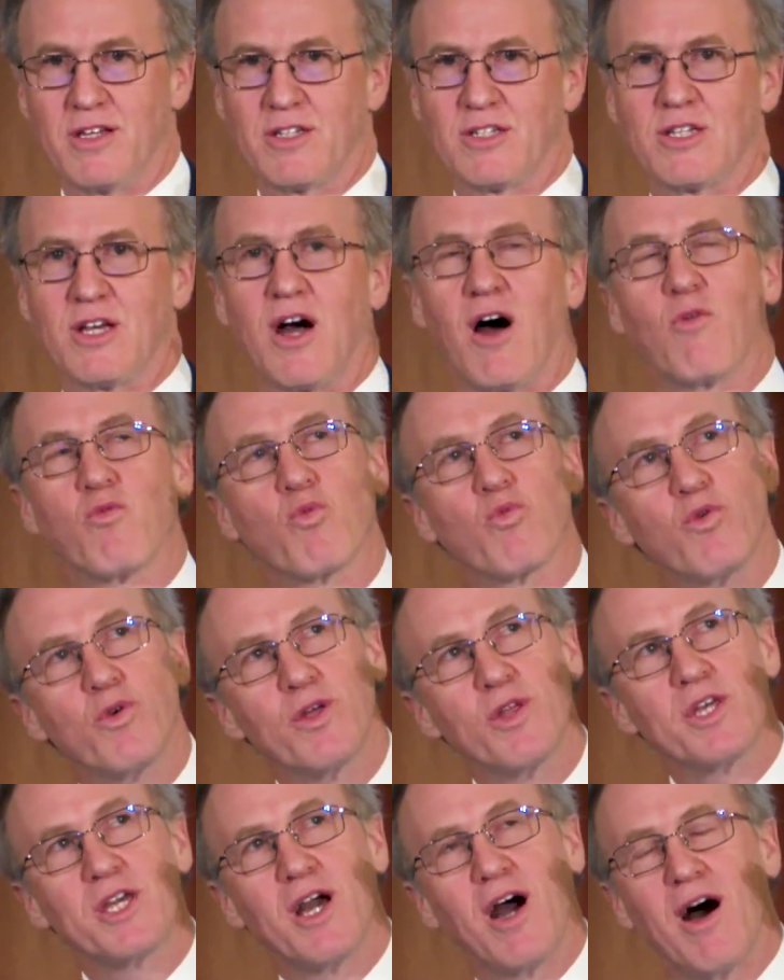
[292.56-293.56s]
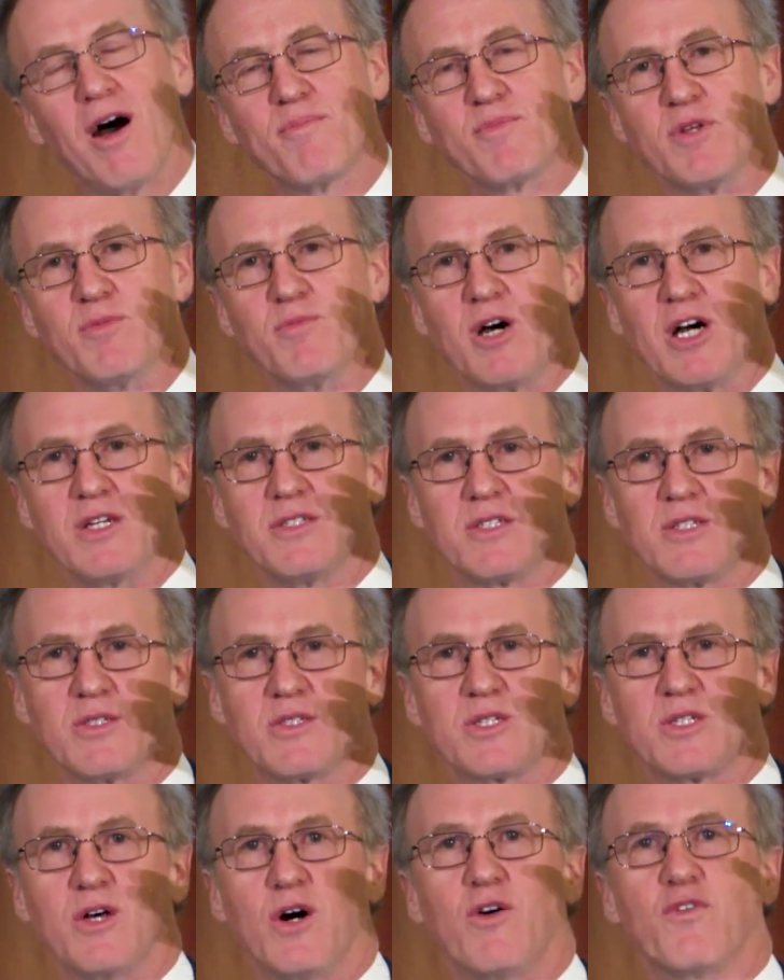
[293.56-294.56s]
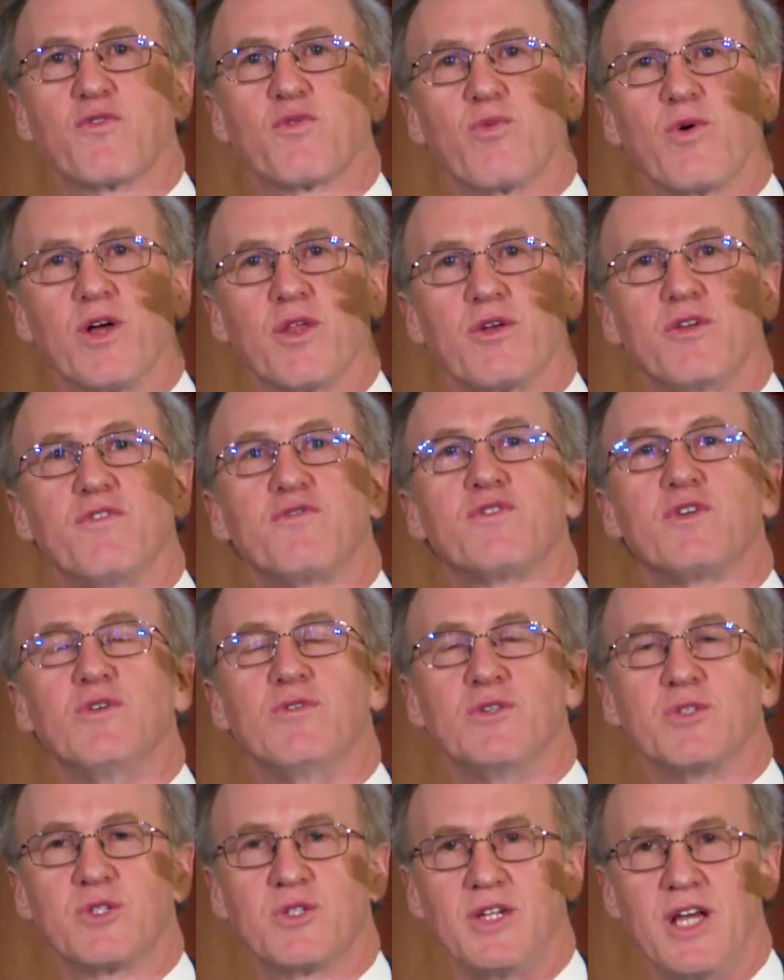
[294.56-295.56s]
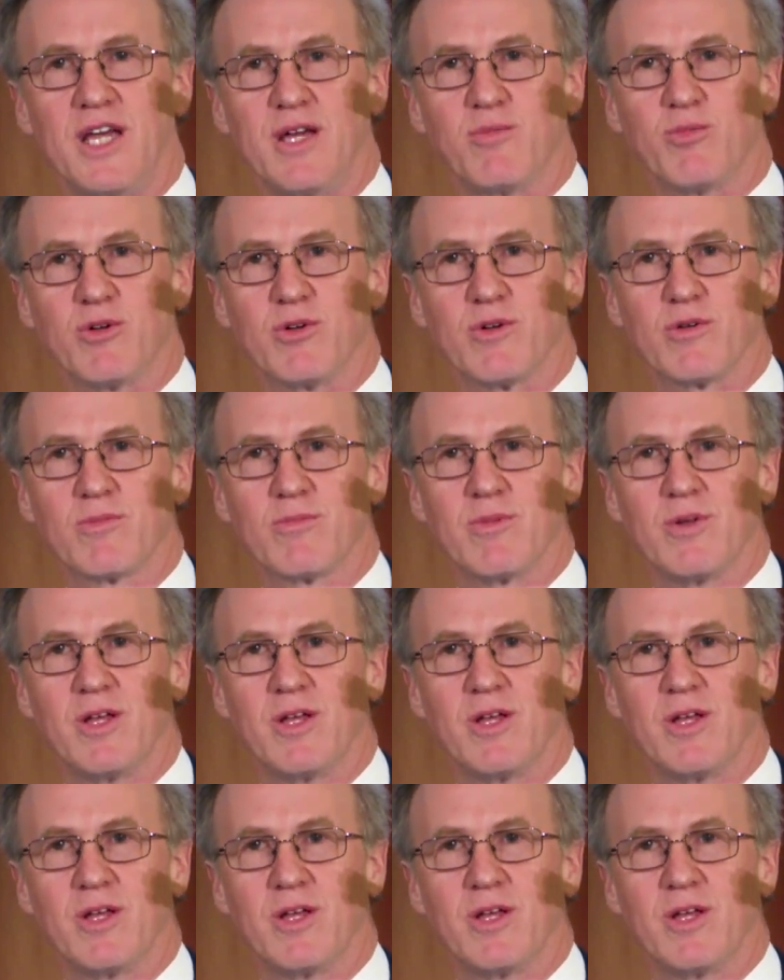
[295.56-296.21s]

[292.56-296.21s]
to really optimize itself relative to its neighbor,